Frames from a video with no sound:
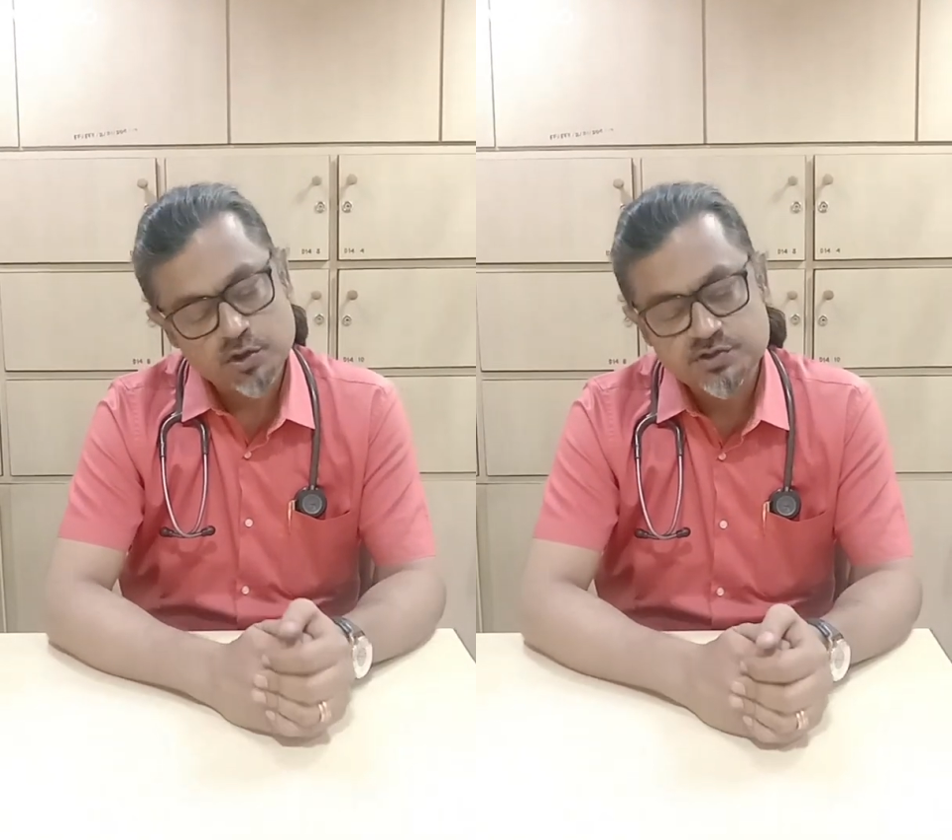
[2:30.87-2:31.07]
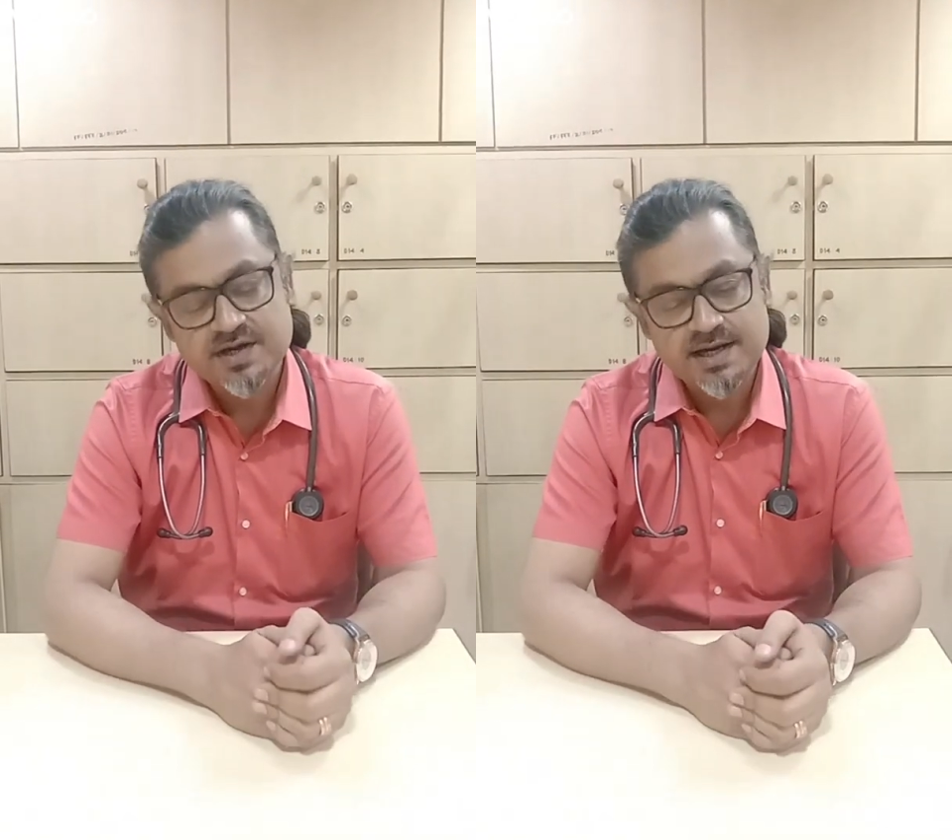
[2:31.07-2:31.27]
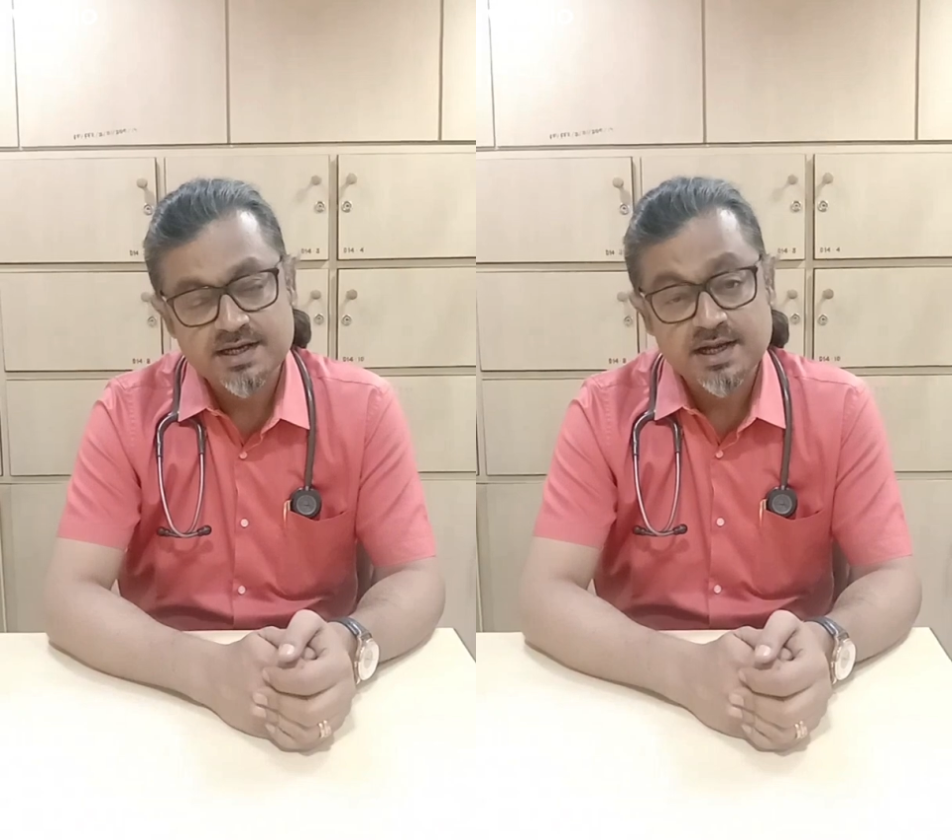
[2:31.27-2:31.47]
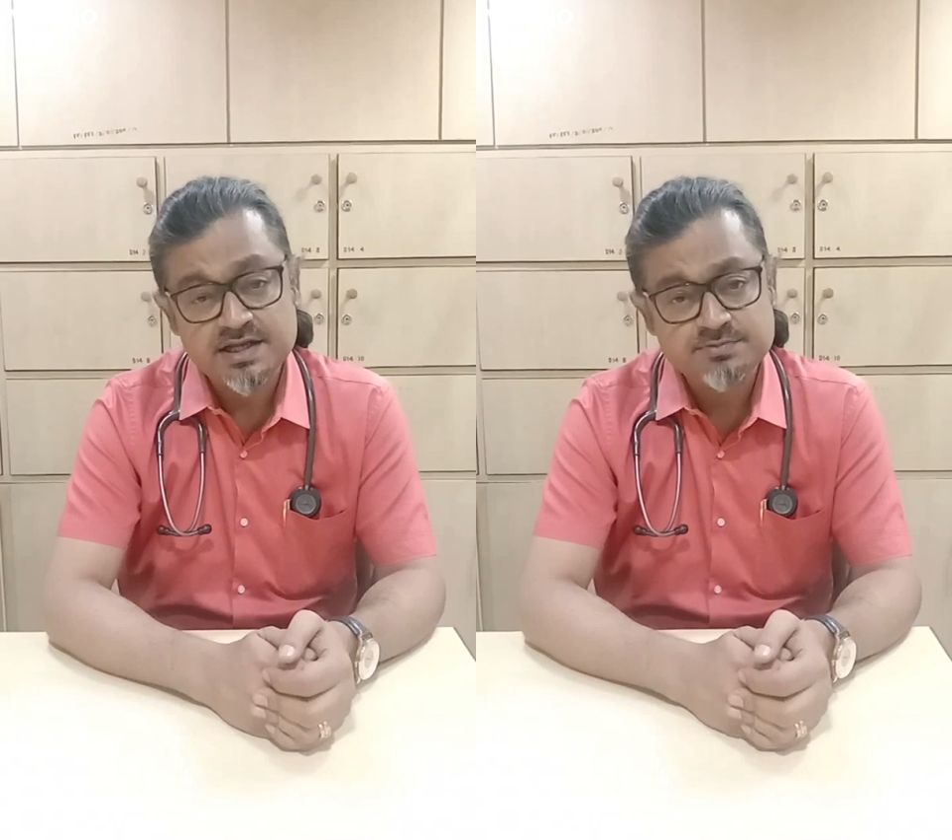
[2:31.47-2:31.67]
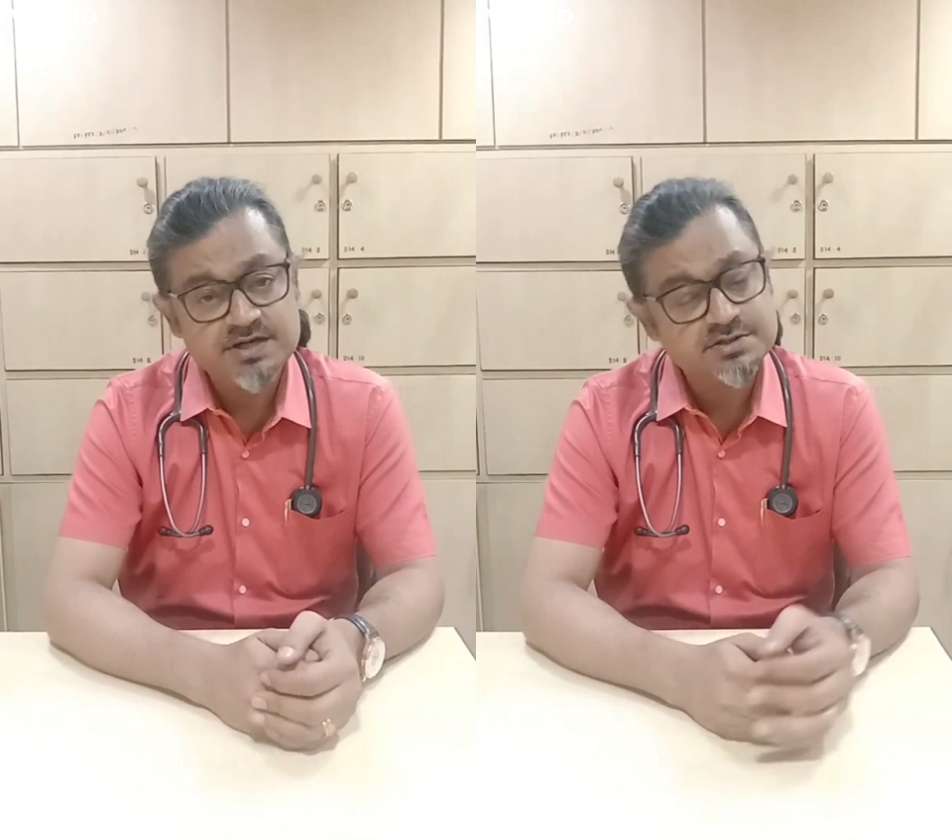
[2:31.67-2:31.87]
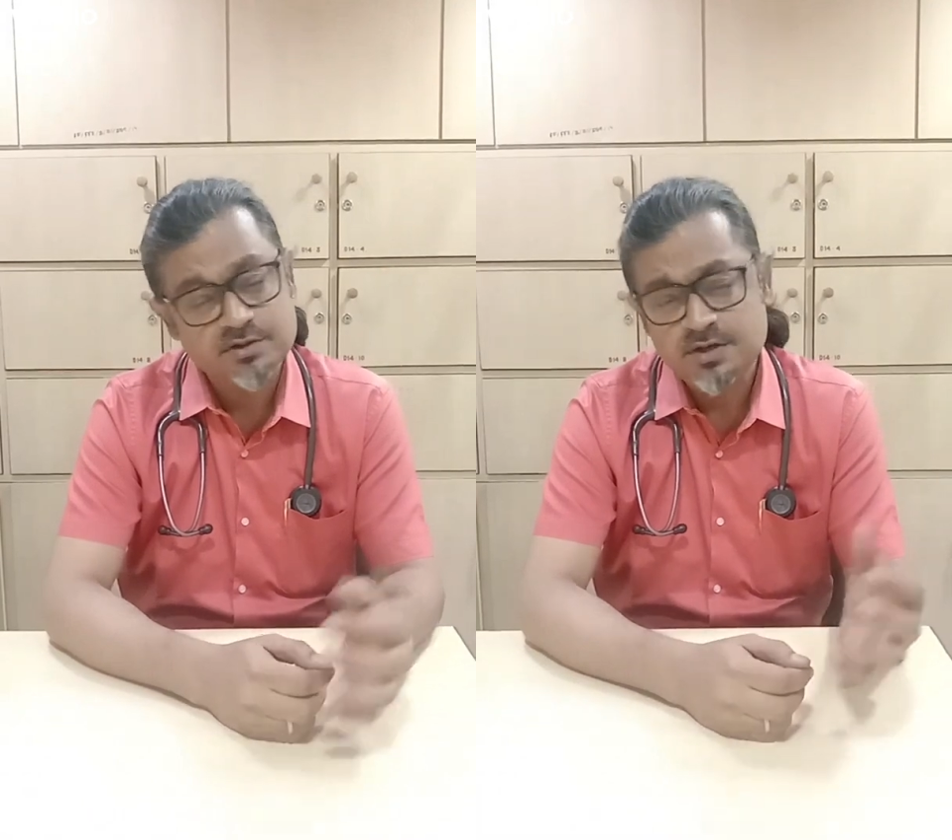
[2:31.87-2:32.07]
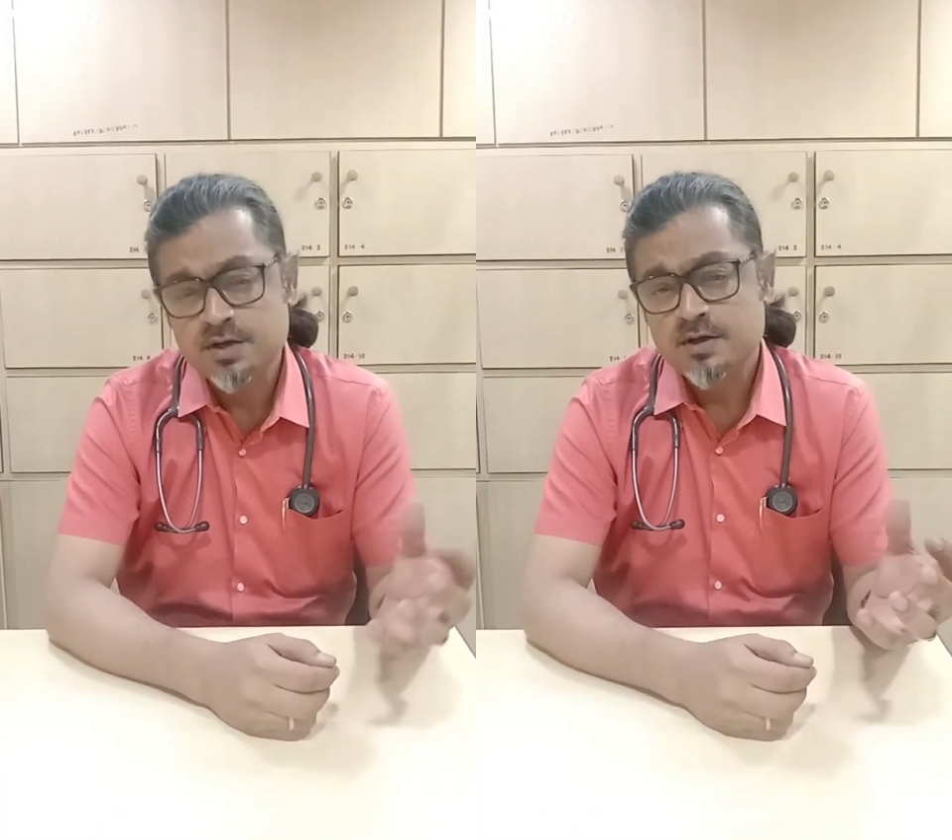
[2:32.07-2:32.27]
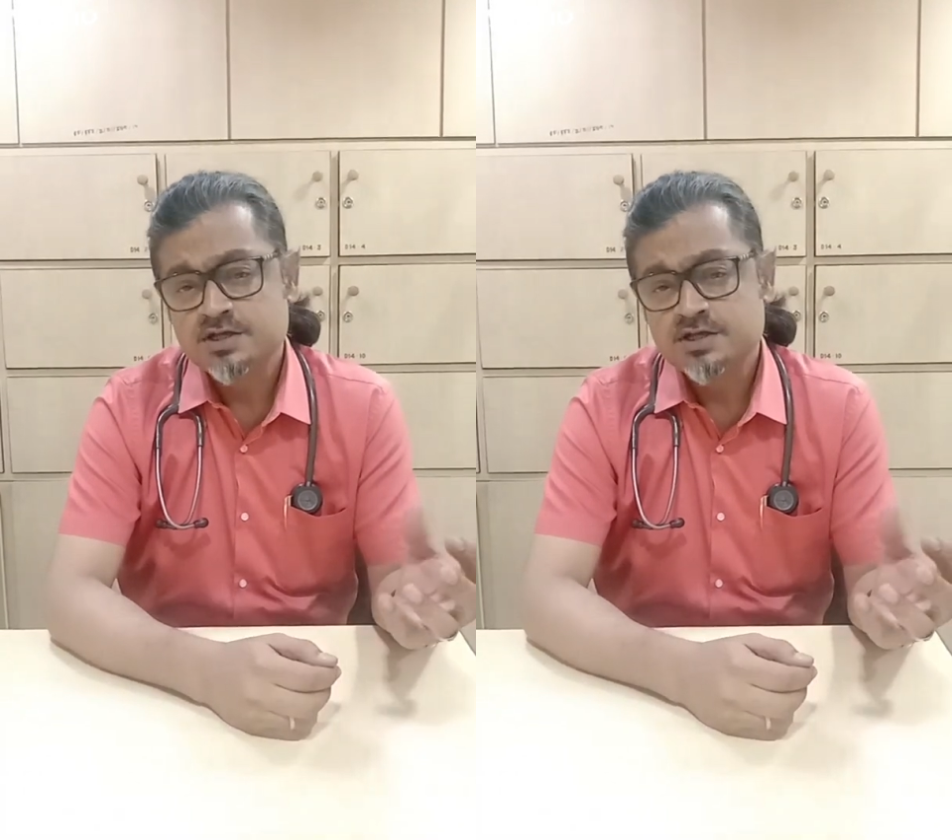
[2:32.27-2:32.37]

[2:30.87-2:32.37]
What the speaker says: also categorized based on